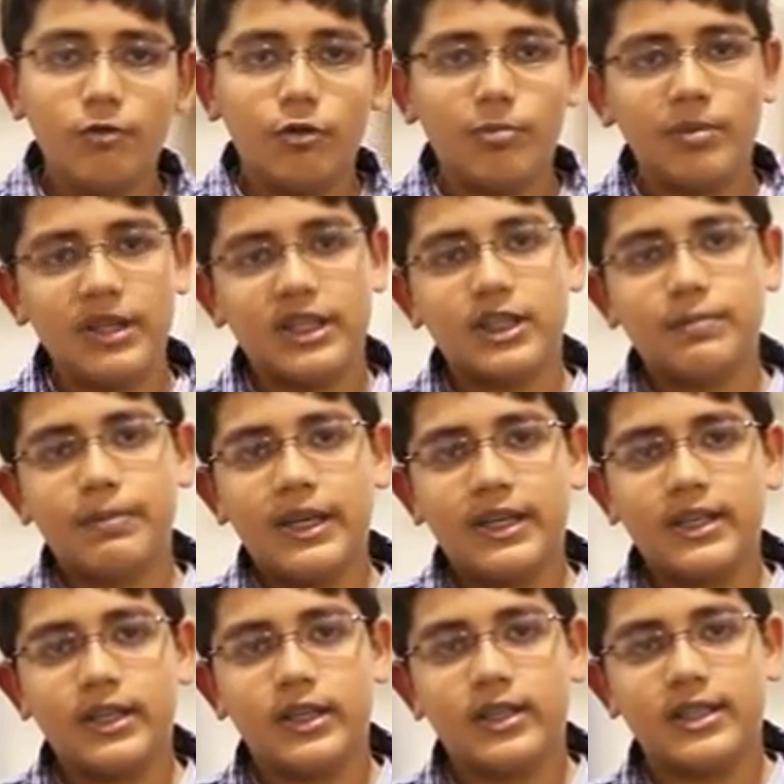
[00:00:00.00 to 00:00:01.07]
we'll be
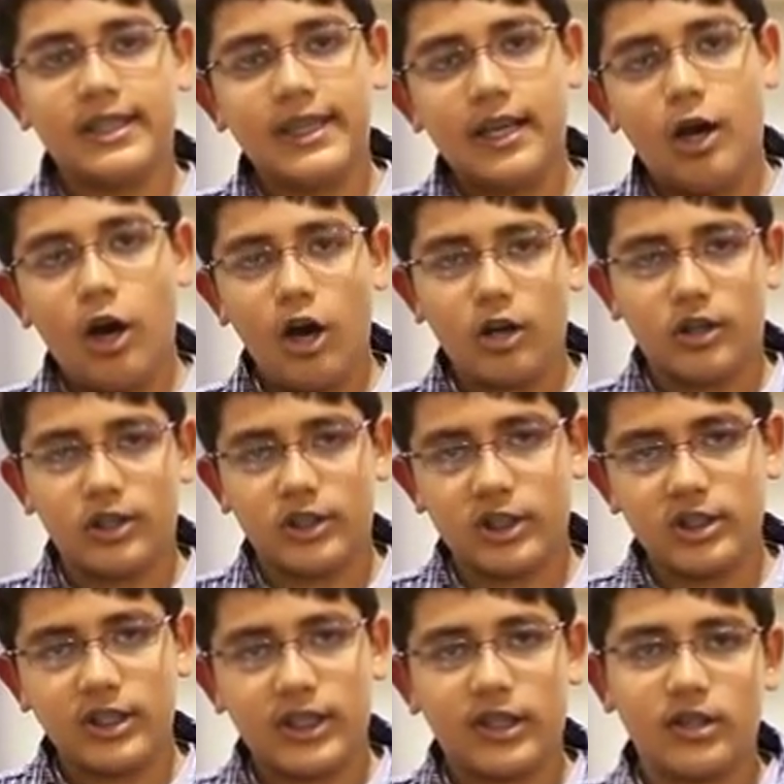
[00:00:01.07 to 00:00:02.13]
expecting it to get hotter,
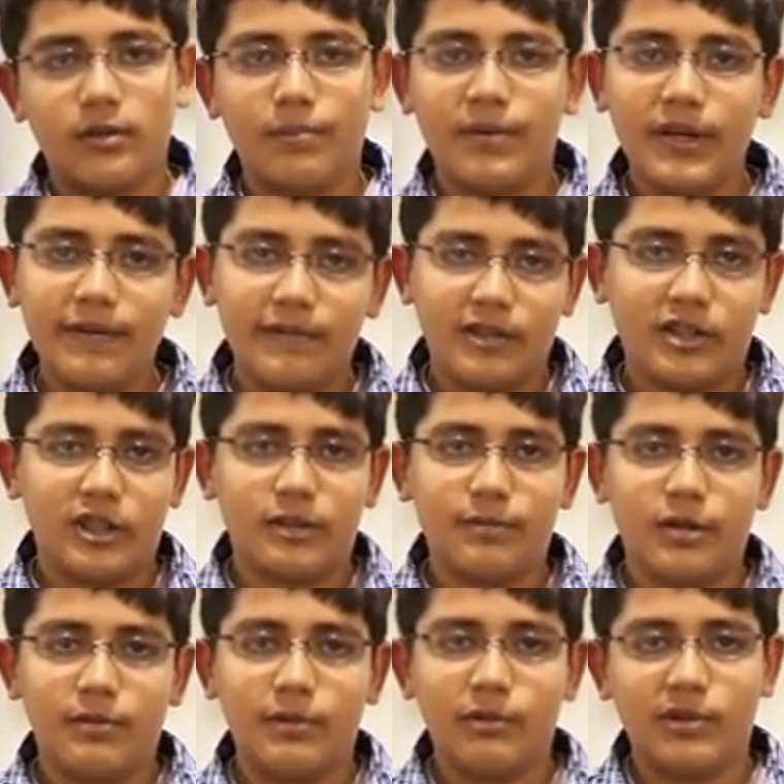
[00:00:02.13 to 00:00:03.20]
just like in the previous
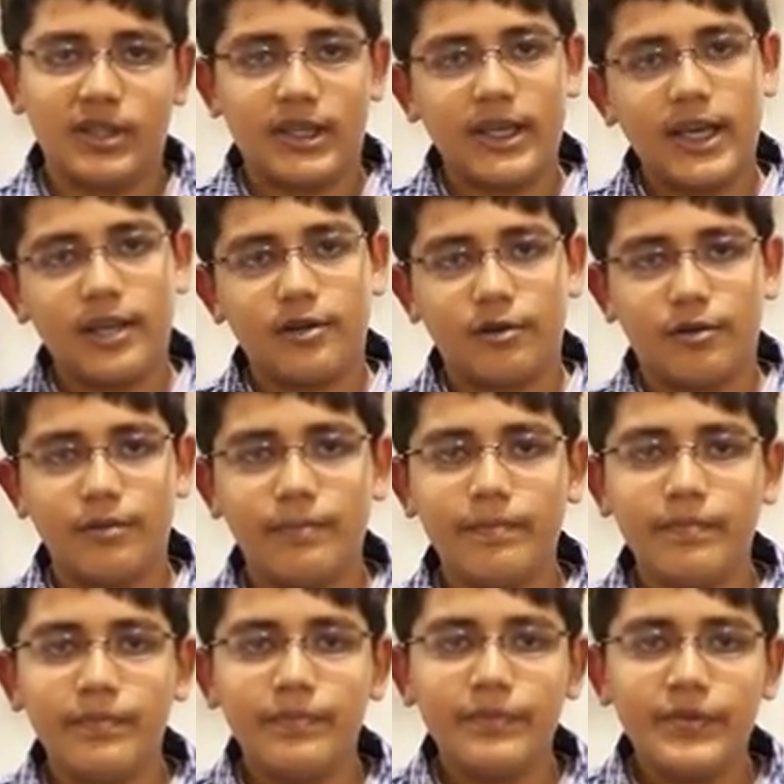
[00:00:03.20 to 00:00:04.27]
experiment with the candle.
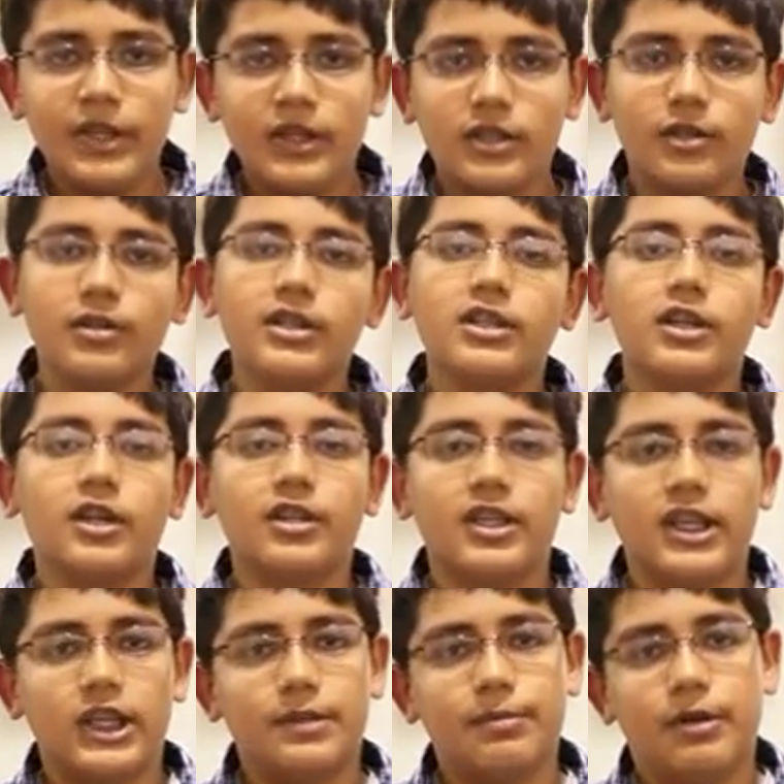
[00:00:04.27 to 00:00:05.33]
So let's start
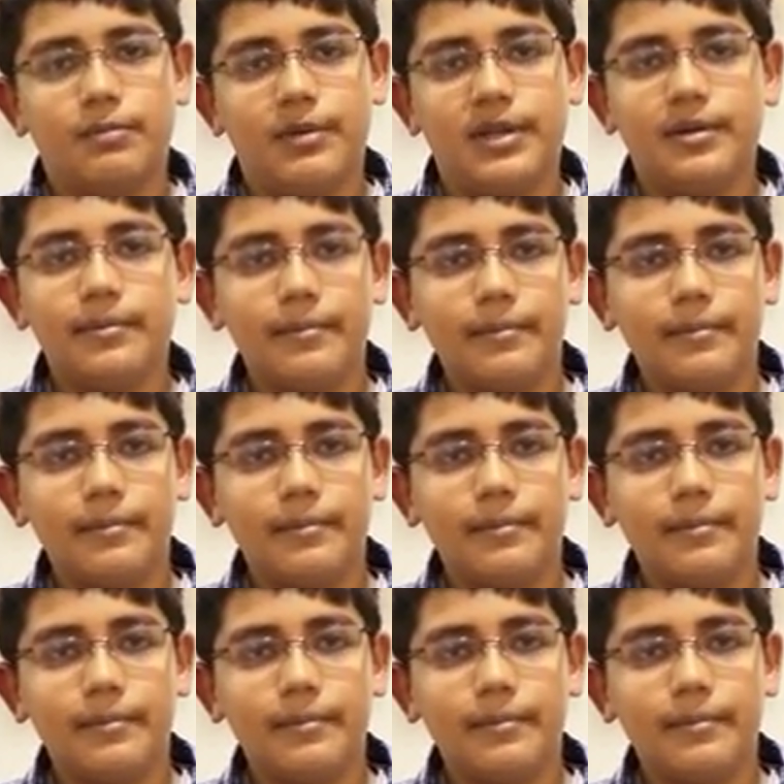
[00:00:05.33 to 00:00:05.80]
the experiment.